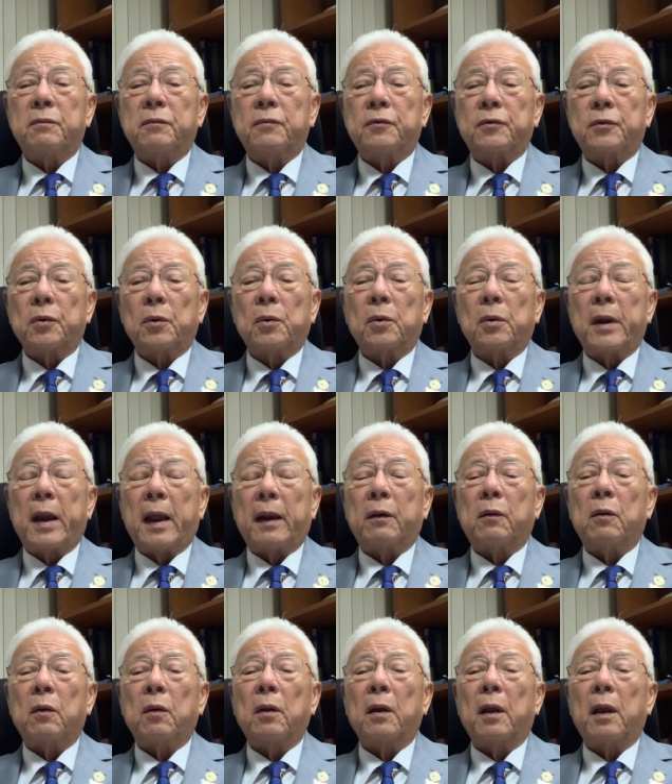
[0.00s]
so that
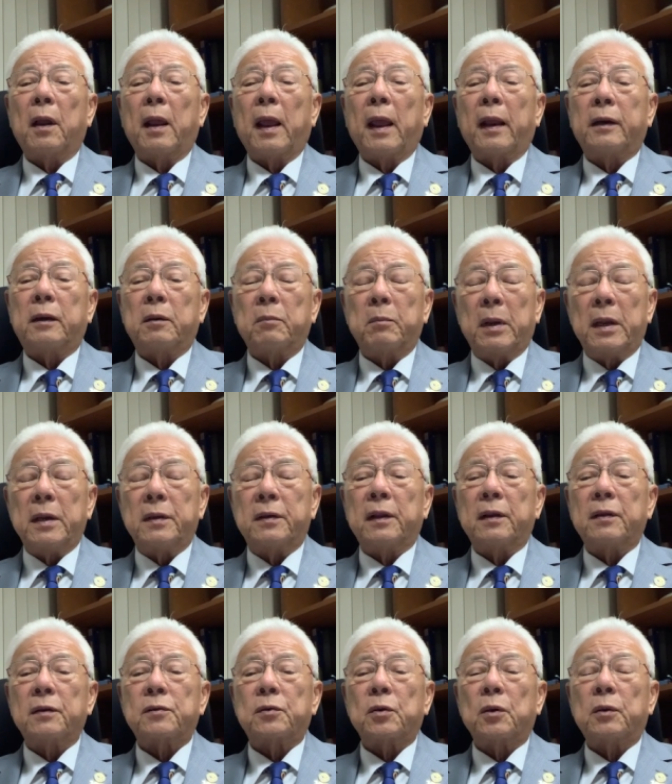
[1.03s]
at the
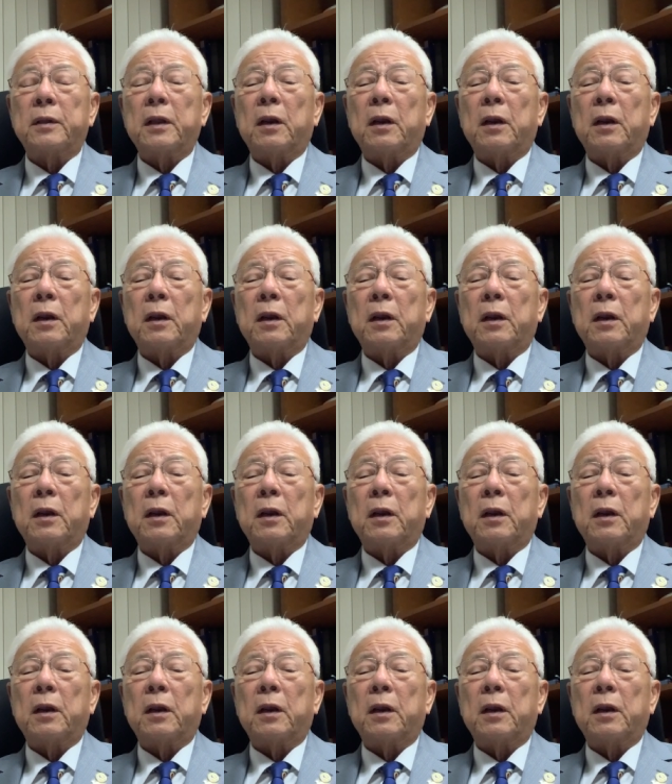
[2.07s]
meeting so